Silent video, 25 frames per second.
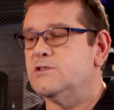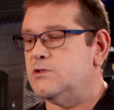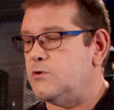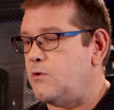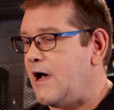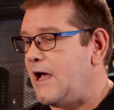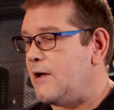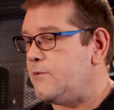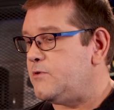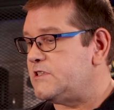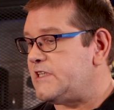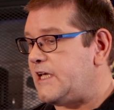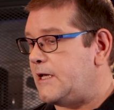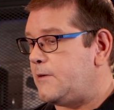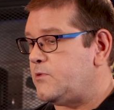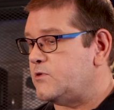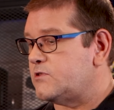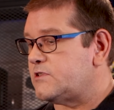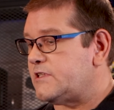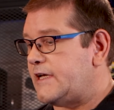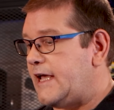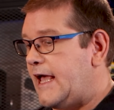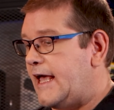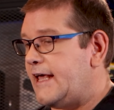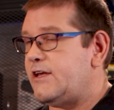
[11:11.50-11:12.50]
So I was able
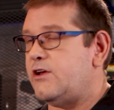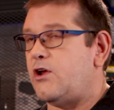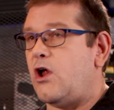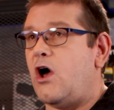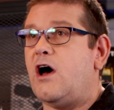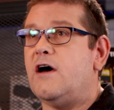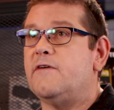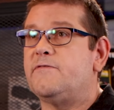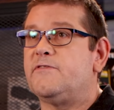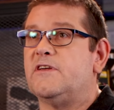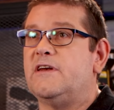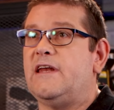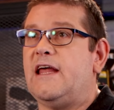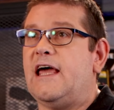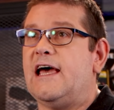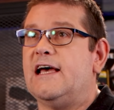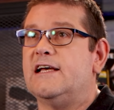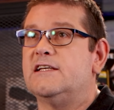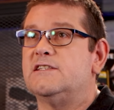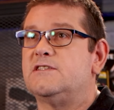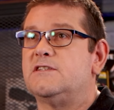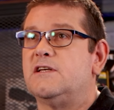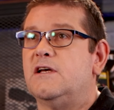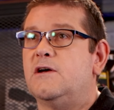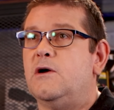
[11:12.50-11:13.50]
to edit off the
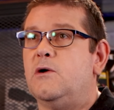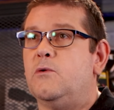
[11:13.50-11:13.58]
NAS